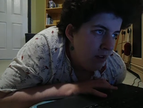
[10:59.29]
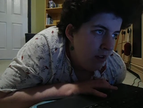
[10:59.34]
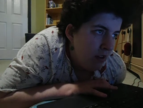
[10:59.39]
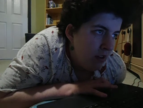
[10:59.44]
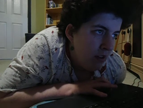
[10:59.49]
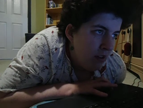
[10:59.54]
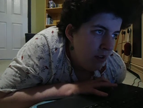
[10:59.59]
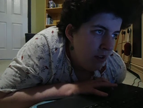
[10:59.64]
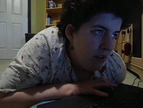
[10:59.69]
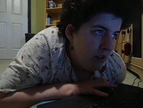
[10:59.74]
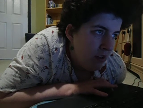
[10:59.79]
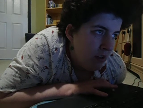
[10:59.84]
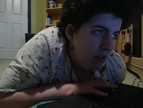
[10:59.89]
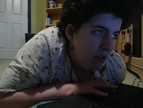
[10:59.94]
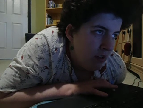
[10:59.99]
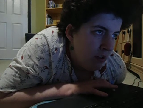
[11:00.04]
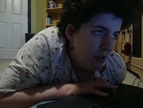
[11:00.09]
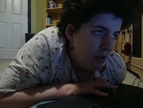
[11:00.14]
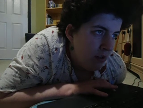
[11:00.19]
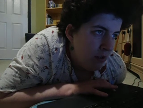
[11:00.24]

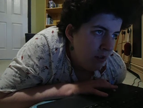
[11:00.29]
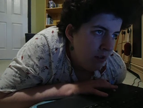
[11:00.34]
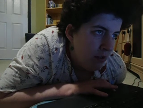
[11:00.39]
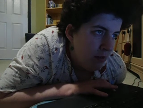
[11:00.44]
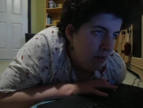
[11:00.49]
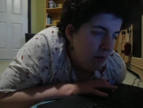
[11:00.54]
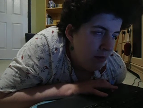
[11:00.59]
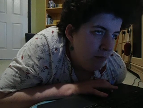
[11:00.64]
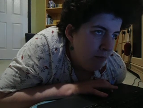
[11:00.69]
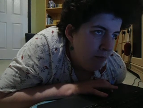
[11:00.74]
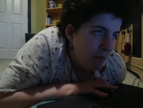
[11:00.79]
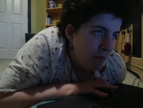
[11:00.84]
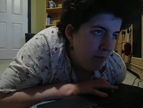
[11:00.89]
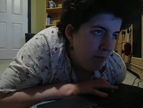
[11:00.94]
(silence)